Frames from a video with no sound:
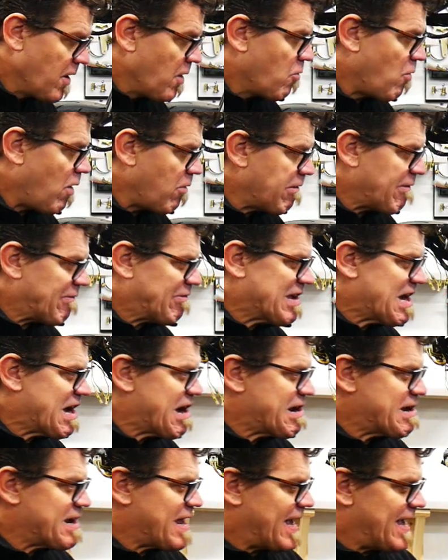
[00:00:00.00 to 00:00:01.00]
What we've
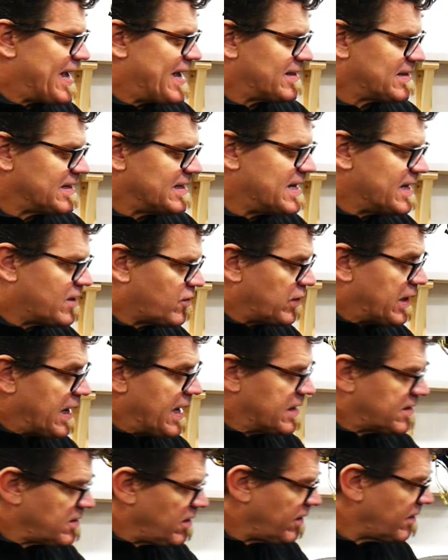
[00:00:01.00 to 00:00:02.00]
done is
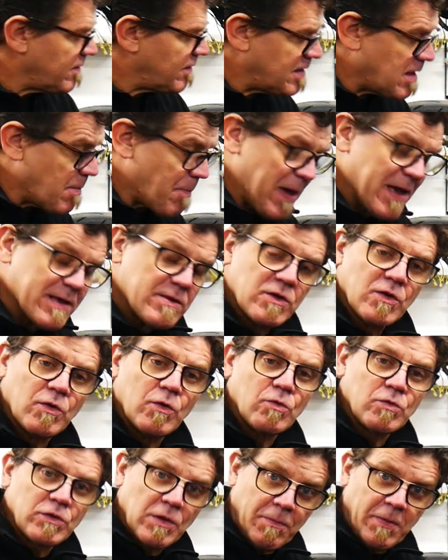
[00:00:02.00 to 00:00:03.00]
literally it's gone onto the bench.
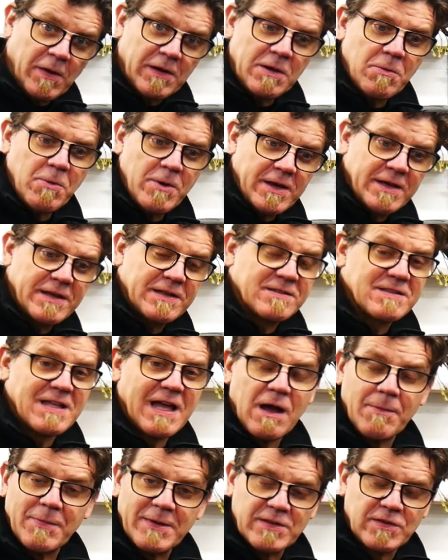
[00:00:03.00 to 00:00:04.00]
All the bodywork has
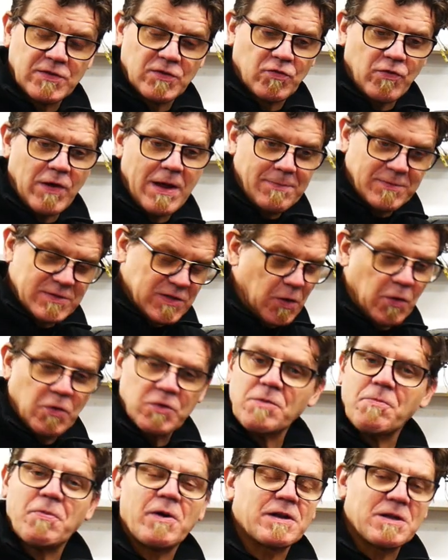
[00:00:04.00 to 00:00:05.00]
now been stripped.
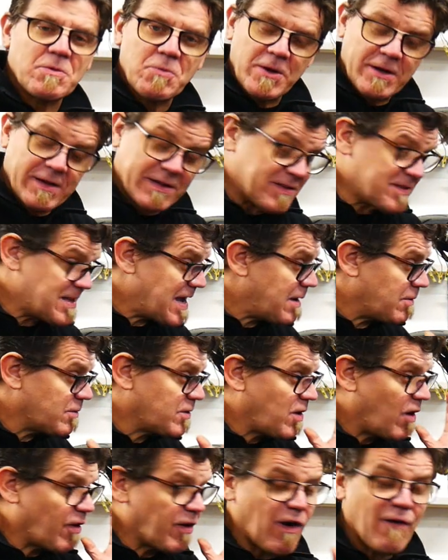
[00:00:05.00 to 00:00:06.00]
All the bodywork has now
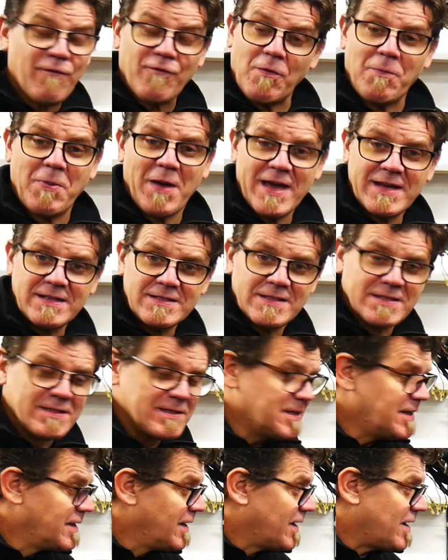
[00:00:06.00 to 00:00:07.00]
gone off for paint.
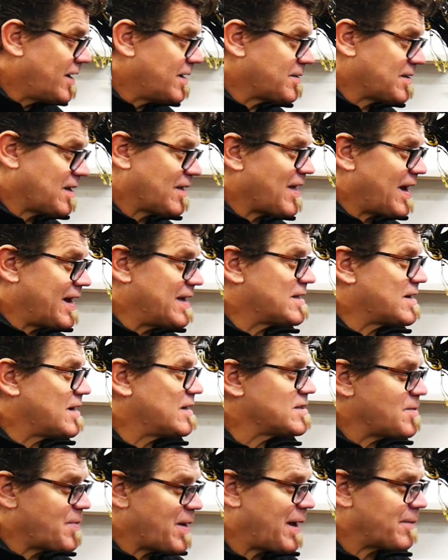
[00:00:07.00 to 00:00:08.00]
So that is
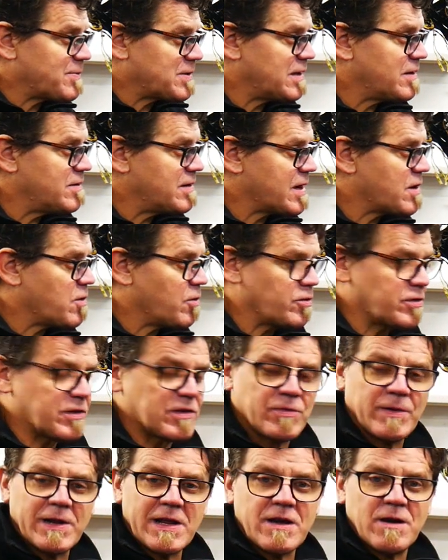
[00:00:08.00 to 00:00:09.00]
going to be absolutely
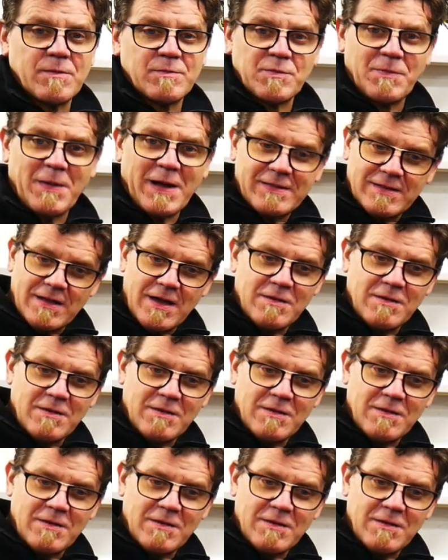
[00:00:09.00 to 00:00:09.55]
gorgeous when it comes back.